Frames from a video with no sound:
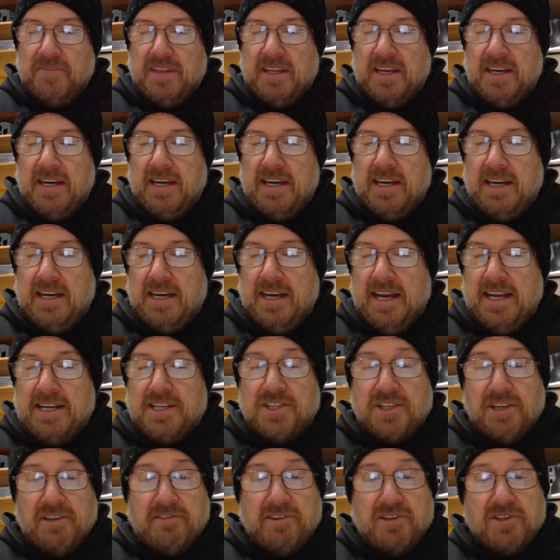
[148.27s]
and
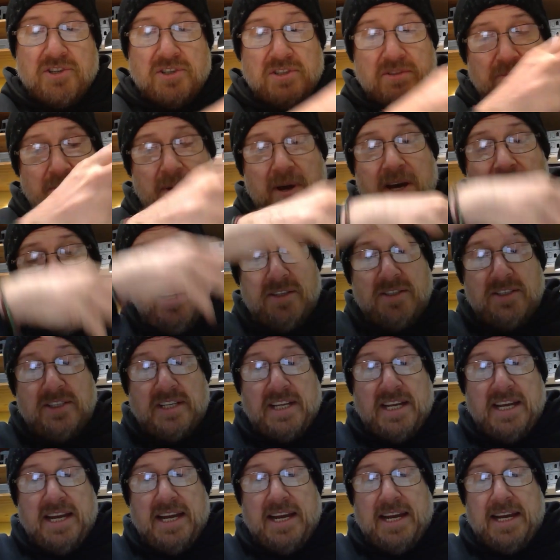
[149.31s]
generations passed
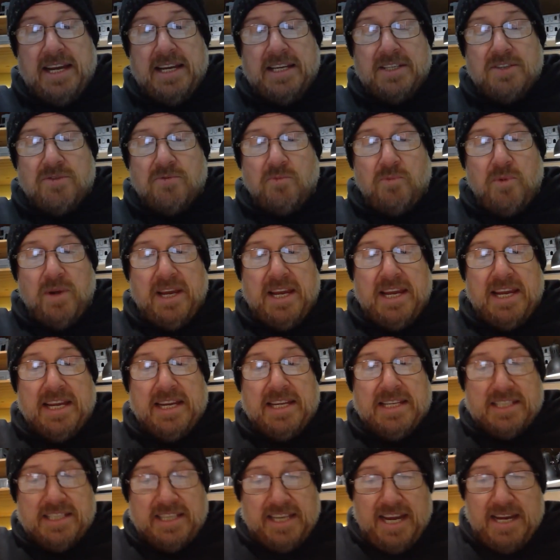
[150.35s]
as we
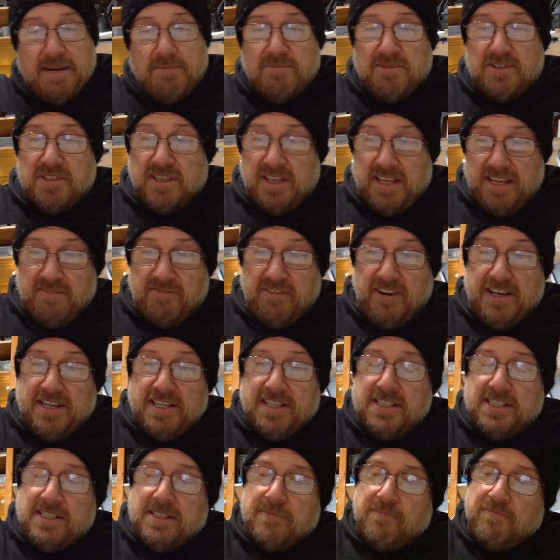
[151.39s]
escaped the
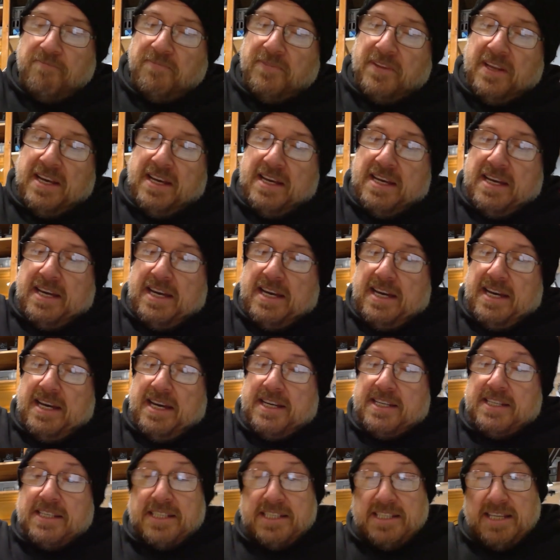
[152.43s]
invaders.
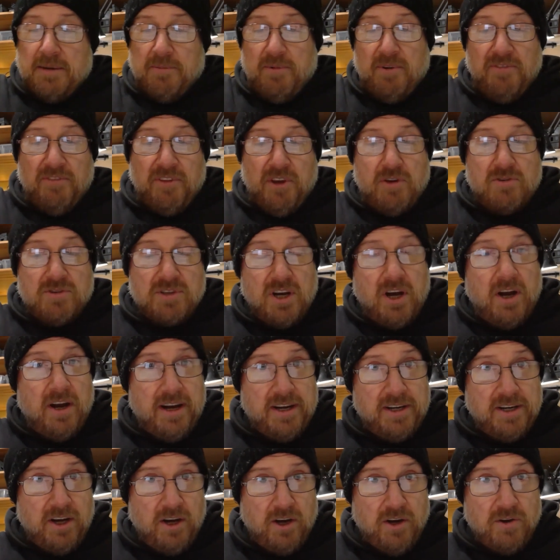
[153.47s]
Some of those
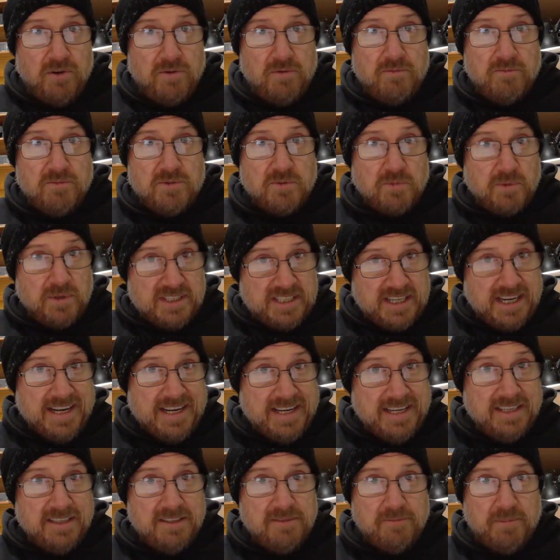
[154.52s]
iron homes were
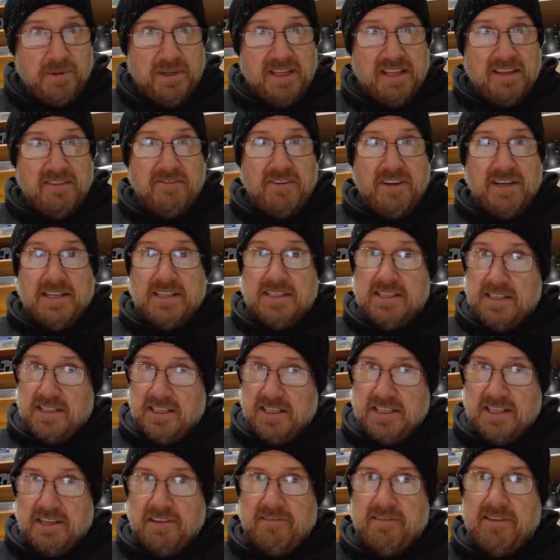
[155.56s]
taken by the invaders. The
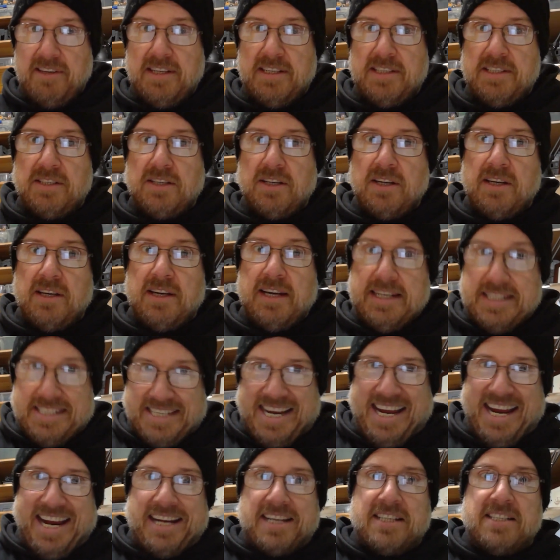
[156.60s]
Tyranids
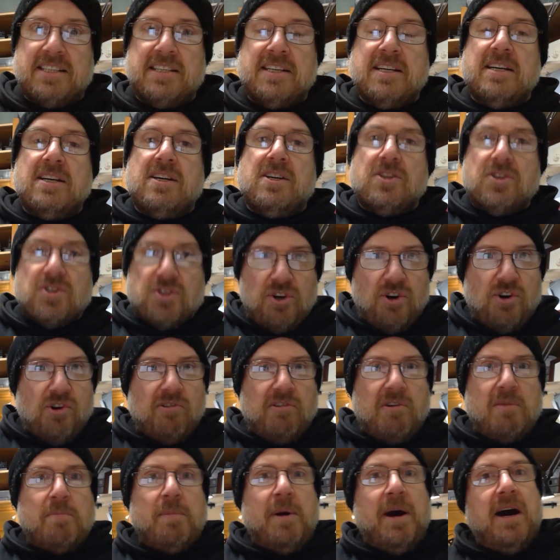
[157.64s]
attacked,
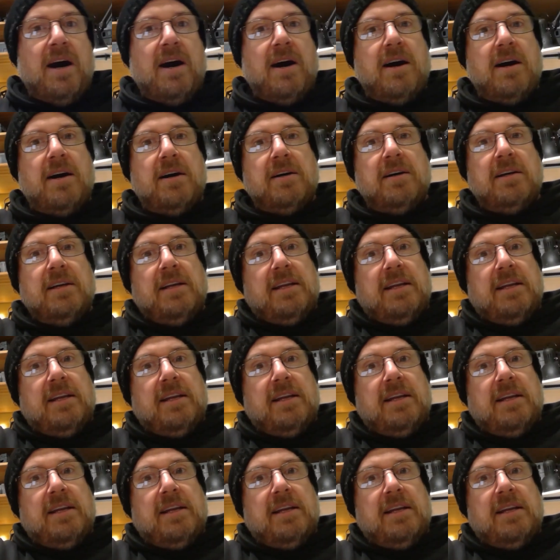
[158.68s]
tore apart,